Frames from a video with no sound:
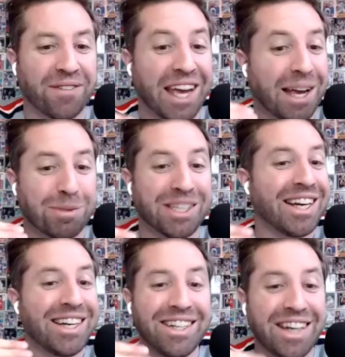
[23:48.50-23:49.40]
games?
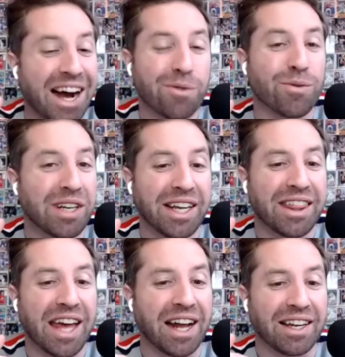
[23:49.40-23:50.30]
Not really
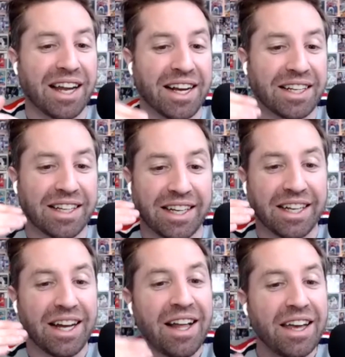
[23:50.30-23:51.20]
that likely.
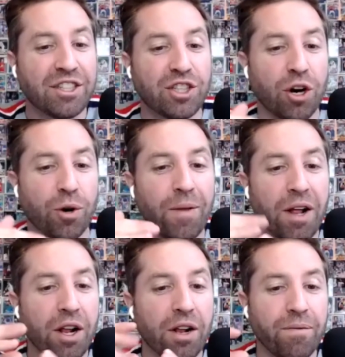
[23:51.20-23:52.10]
No. So
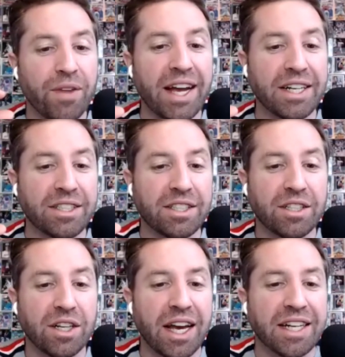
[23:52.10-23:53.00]
it's
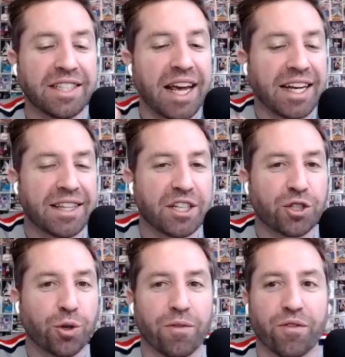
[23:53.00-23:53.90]
it's taken this
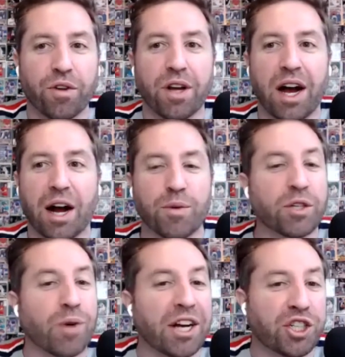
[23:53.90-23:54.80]
sort of uh,
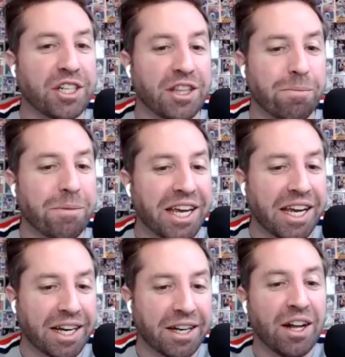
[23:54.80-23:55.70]
regression to the
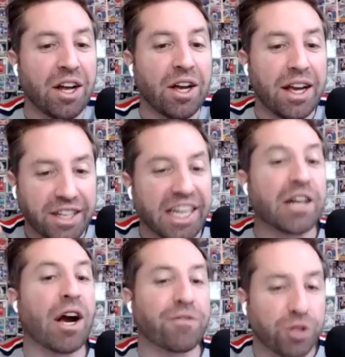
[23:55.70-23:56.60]
mean year
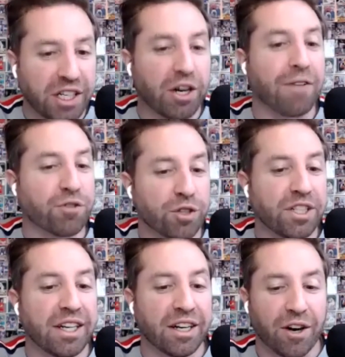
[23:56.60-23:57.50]
after year after
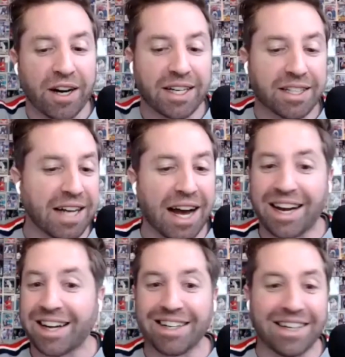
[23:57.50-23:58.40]
year, and it's not like,
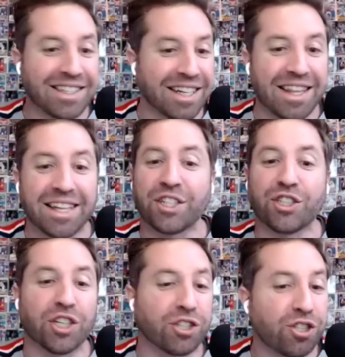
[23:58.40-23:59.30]
listen, this is
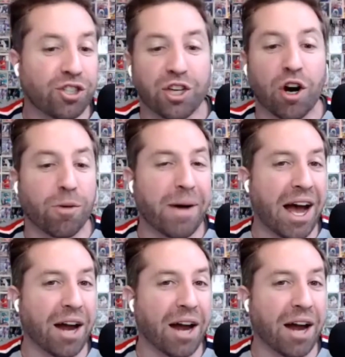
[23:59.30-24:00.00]
just so bad